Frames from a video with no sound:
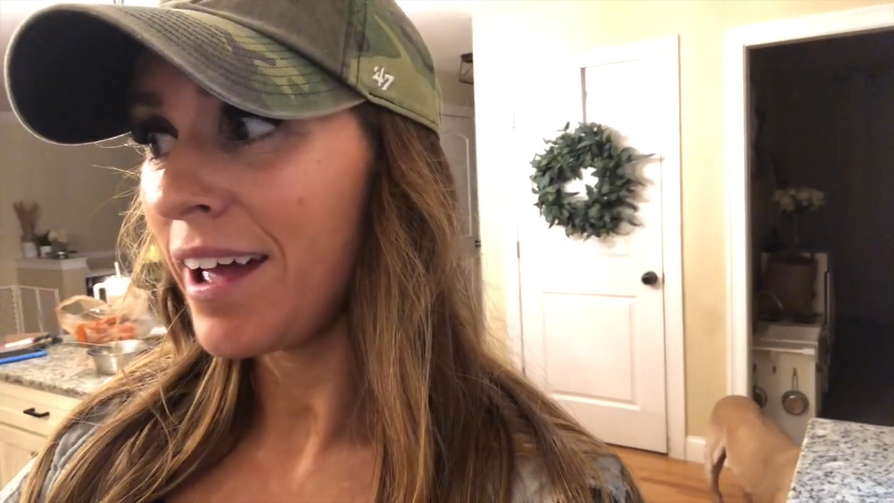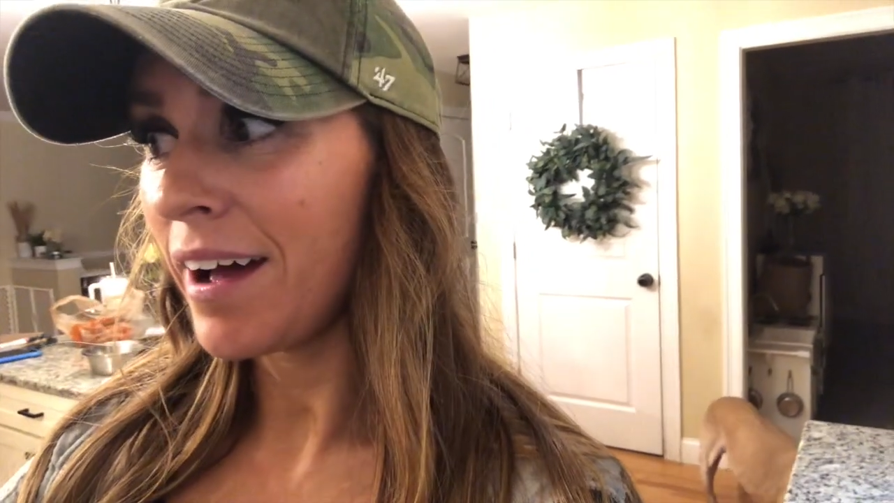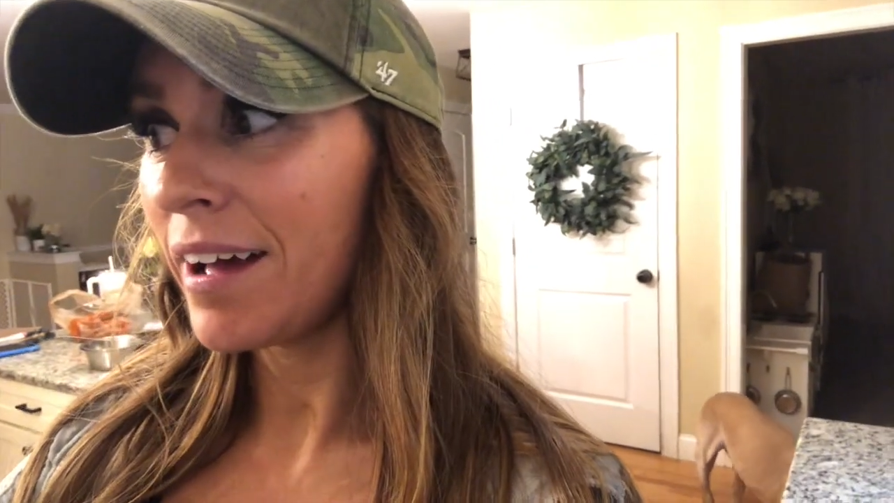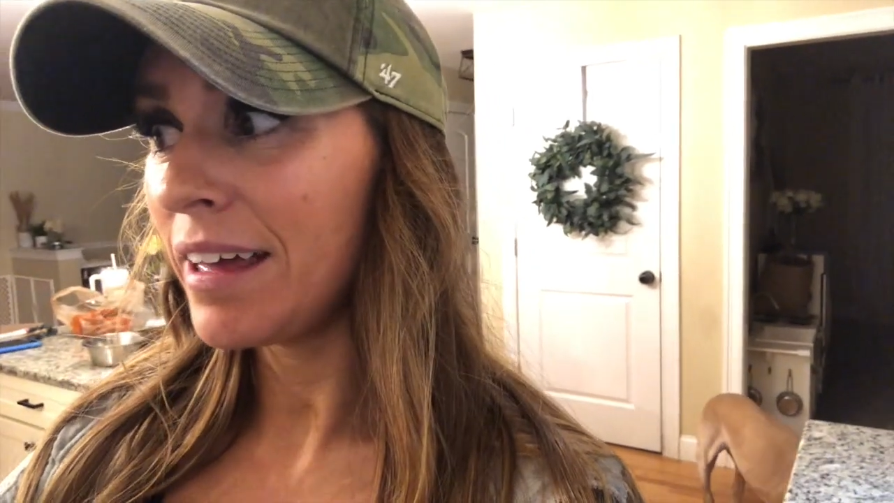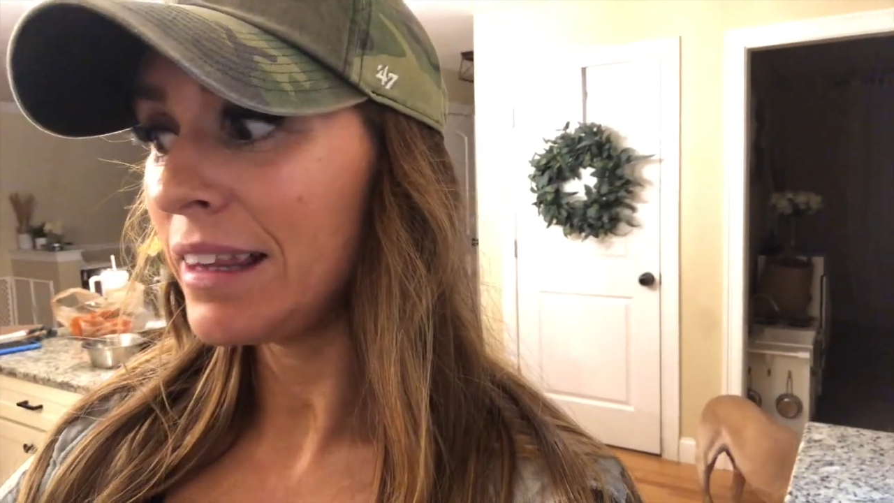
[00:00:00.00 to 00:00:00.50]

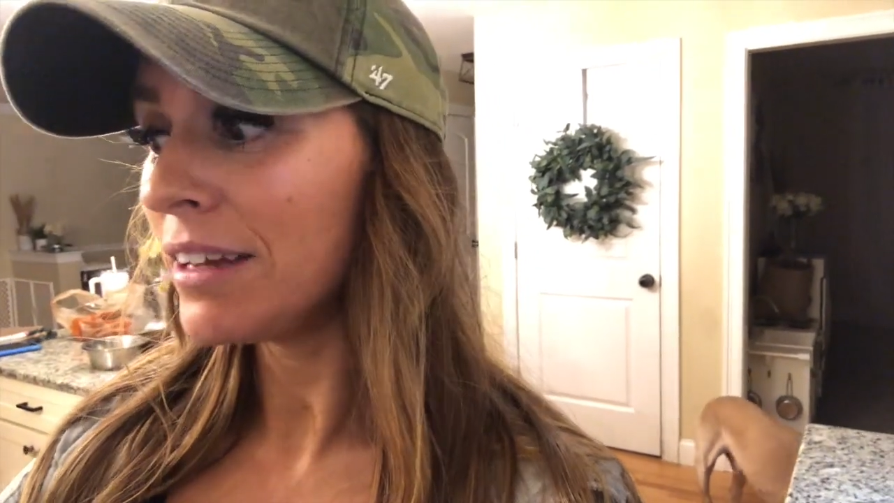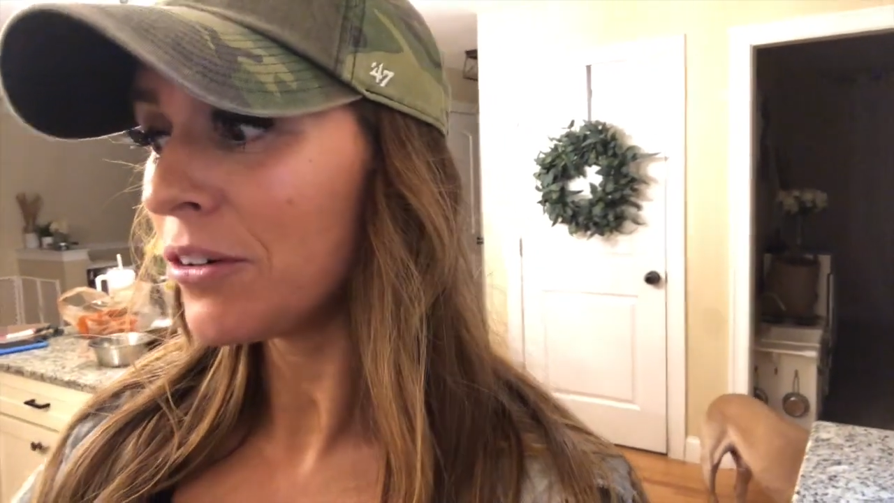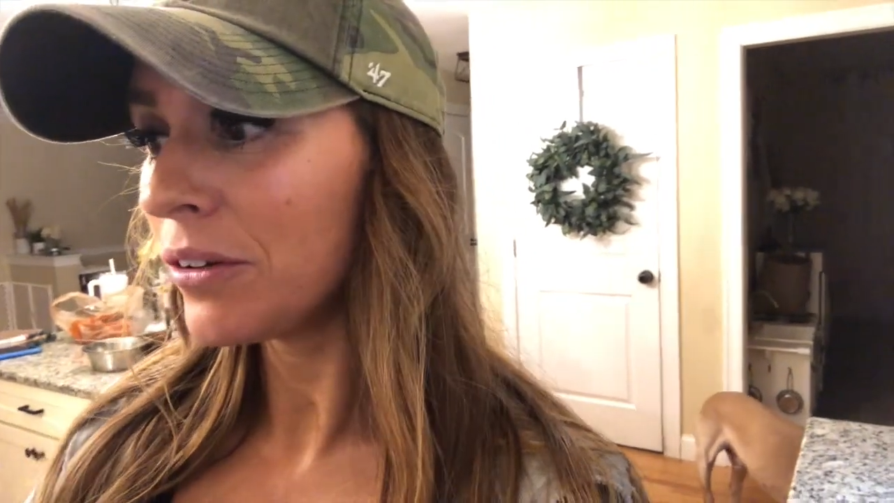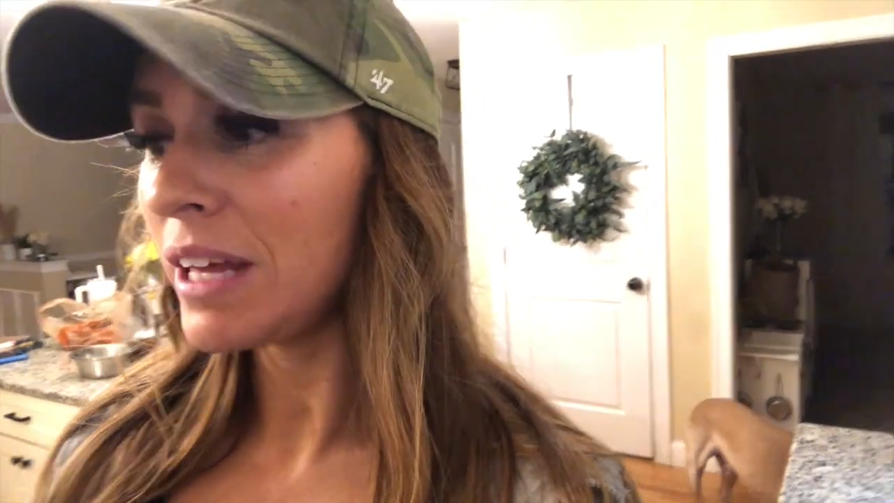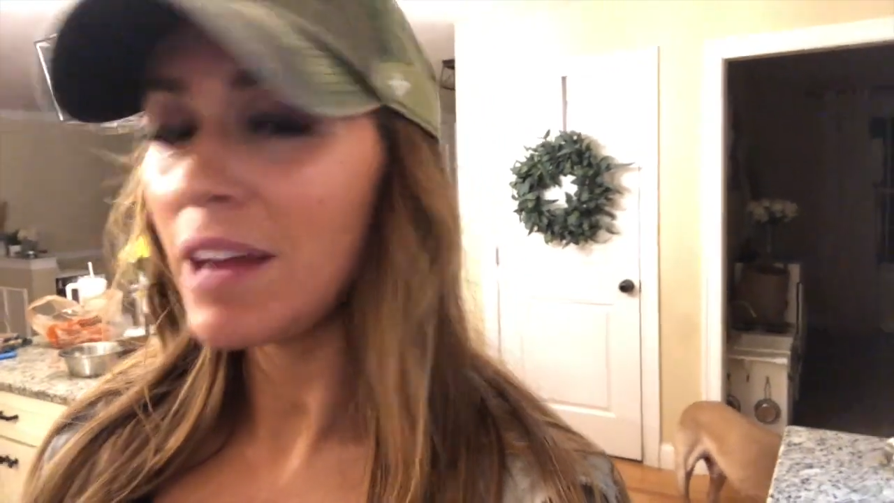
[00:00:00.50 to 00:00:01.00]
I
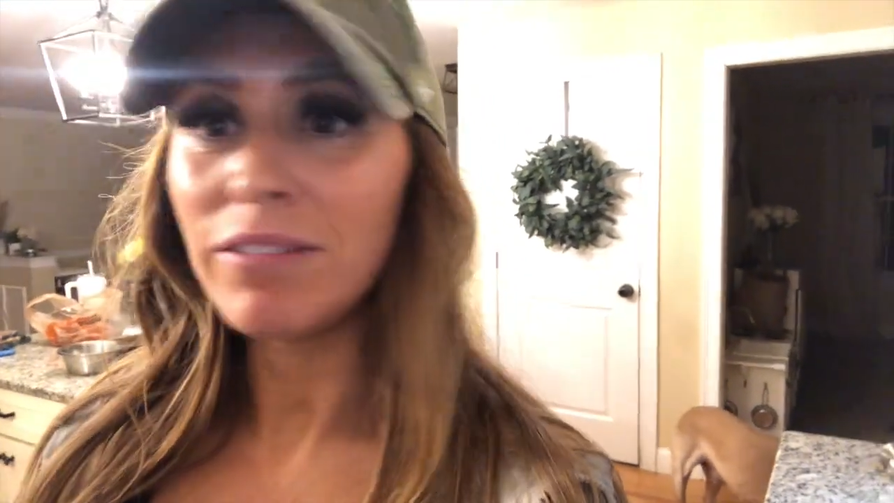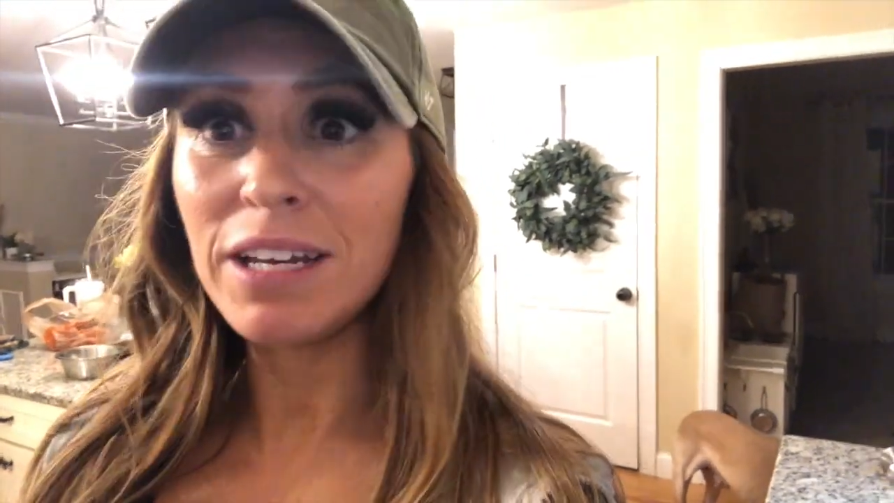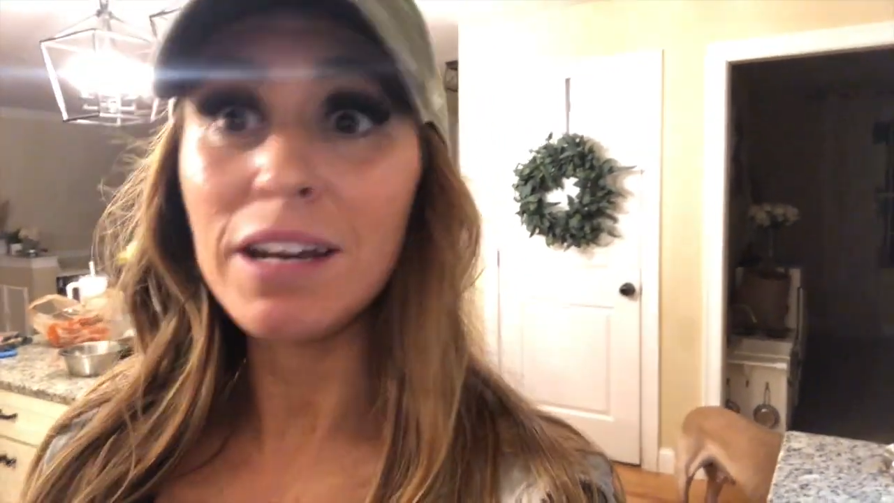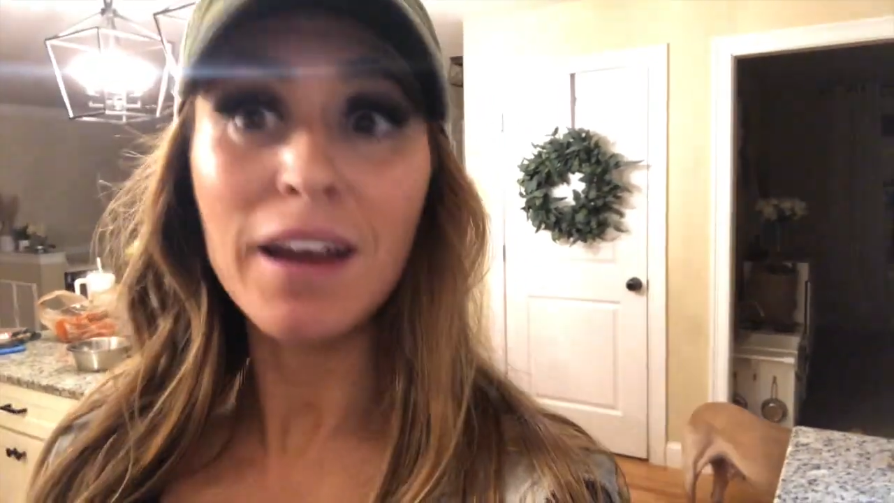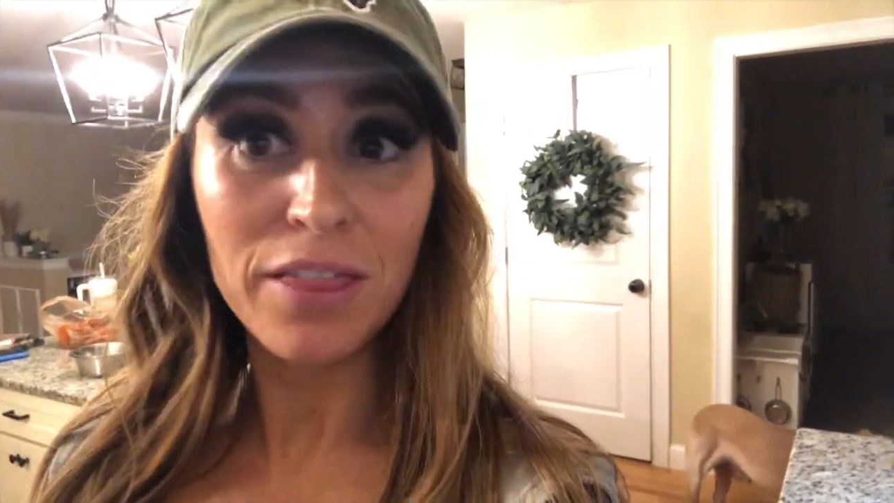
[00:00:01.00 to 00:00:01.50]
literally have
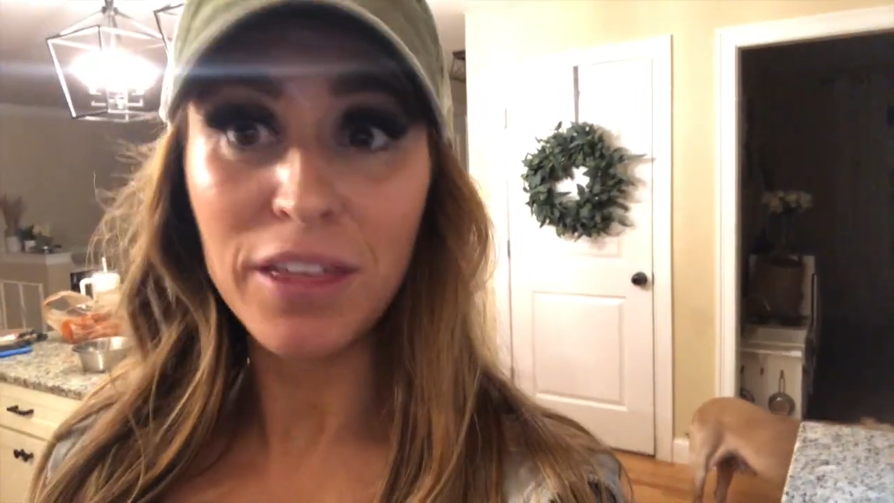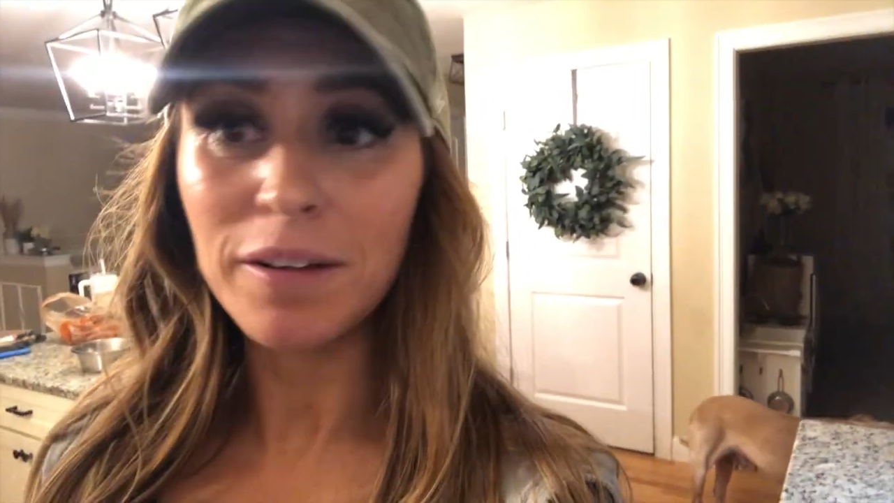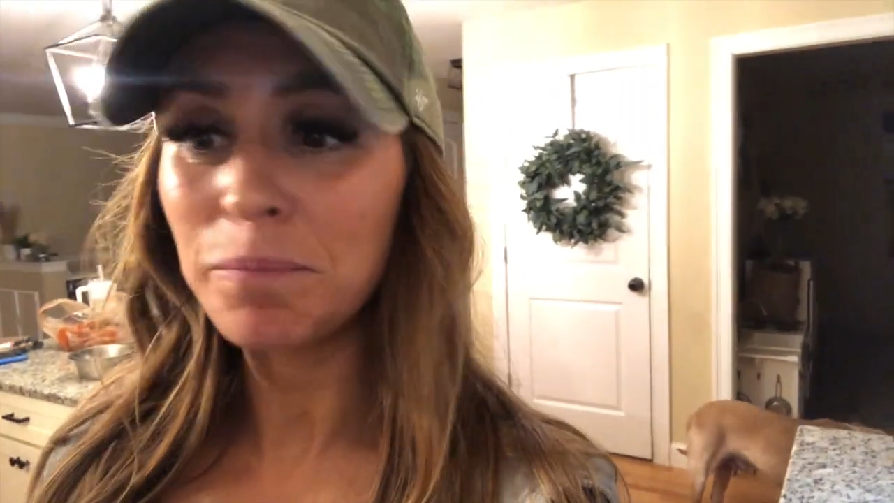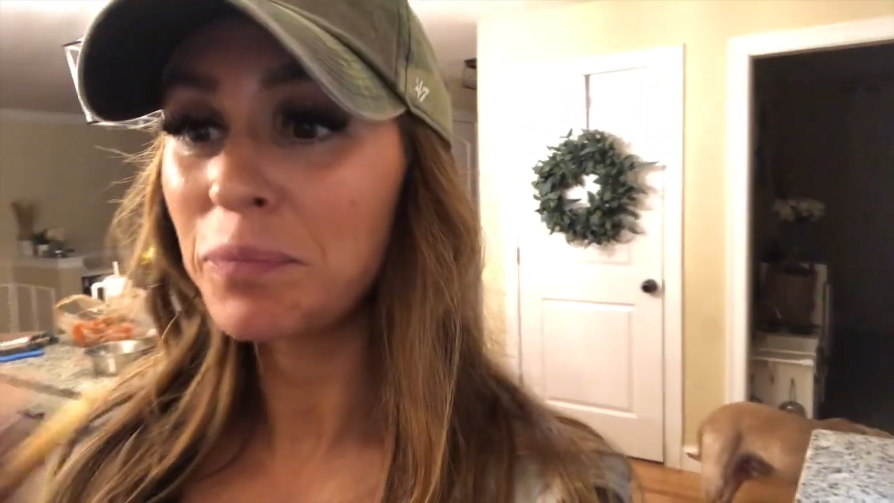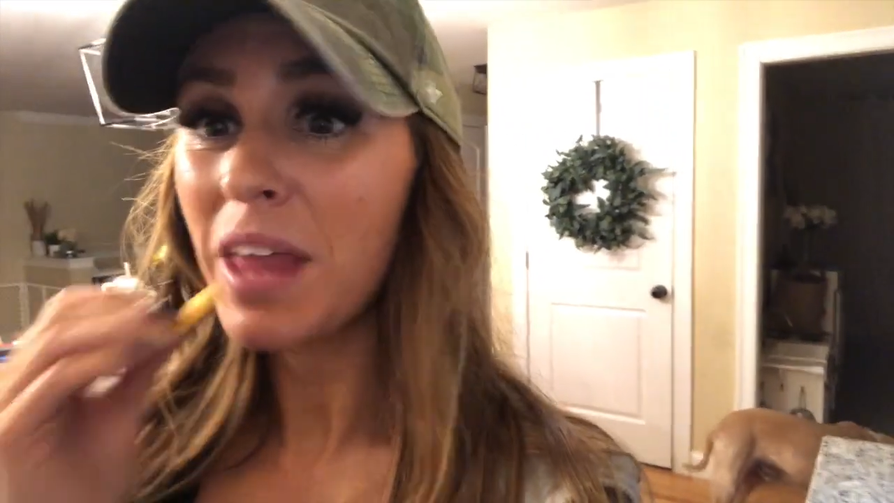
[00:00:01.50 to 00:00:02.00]
eaten nothing.